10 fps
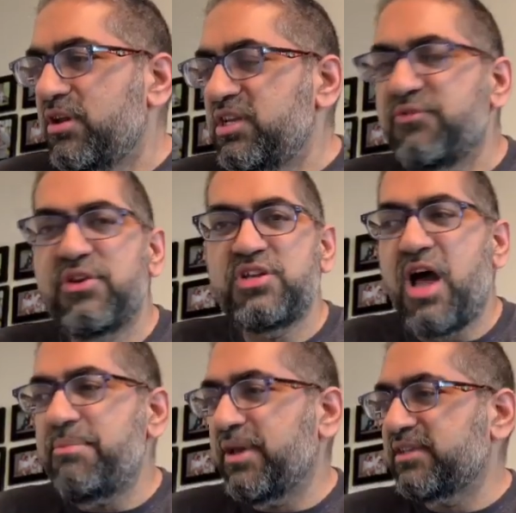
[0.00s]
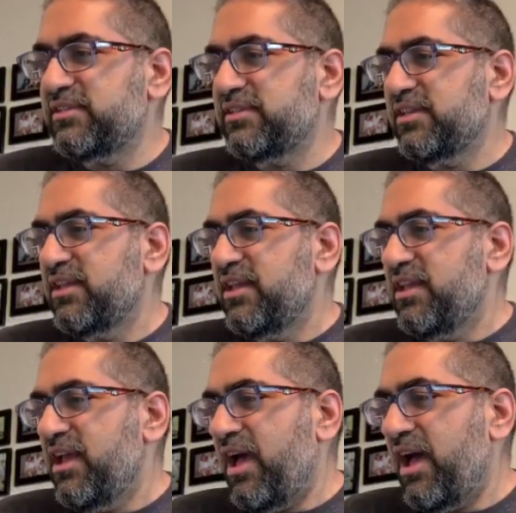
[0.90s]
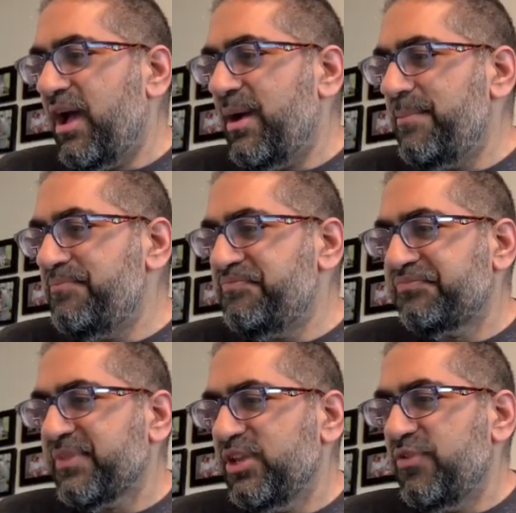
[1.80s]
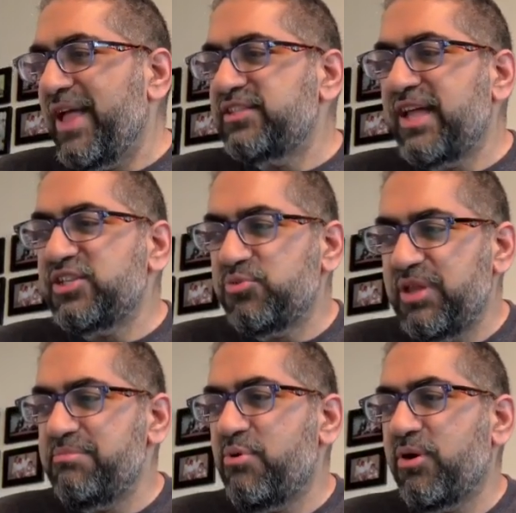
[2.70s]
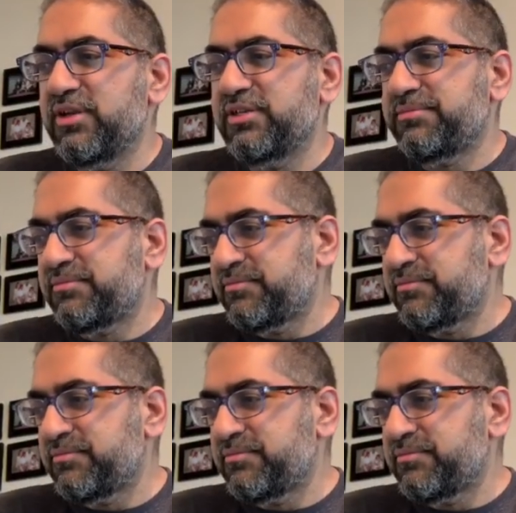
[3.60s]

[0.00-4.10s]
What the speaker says: different topics That's really important.